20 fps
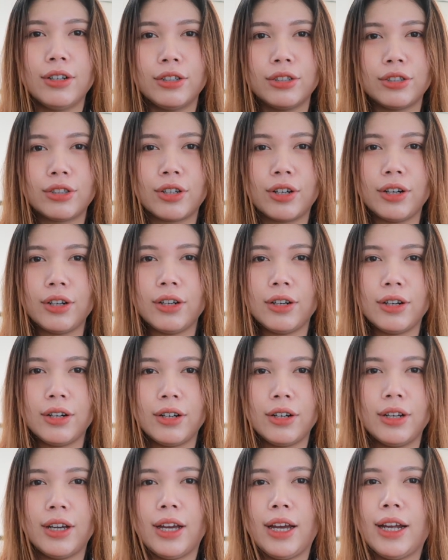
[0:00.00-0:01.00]
shirt,
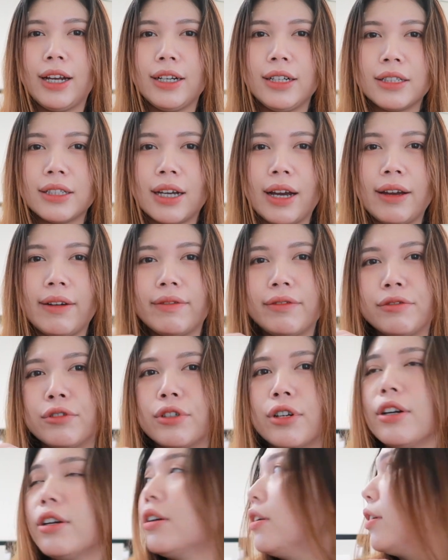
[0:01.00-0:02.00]
any type of
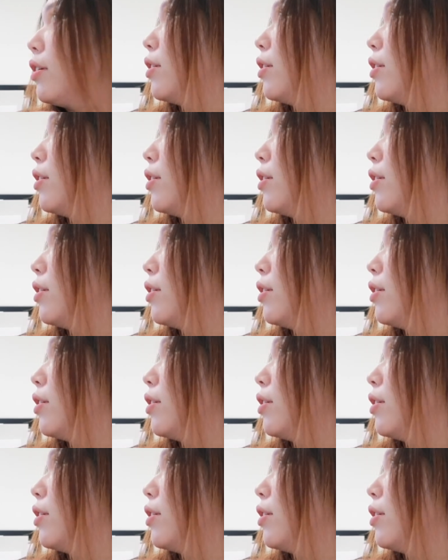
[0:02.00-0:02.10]
shirt,